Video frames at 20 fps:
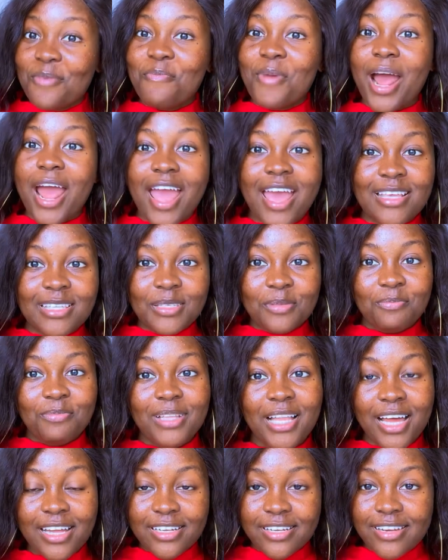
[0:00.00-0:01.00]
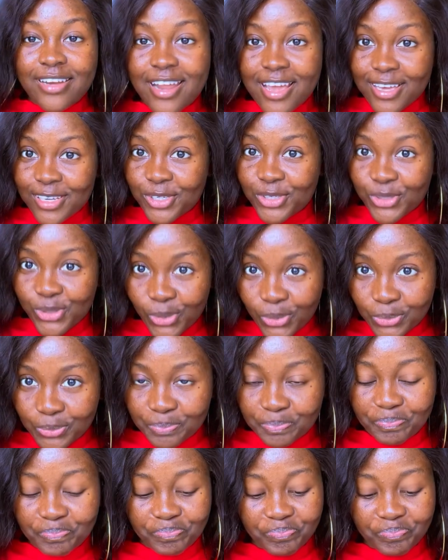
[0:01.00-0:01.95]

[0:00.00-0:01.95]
my explanation?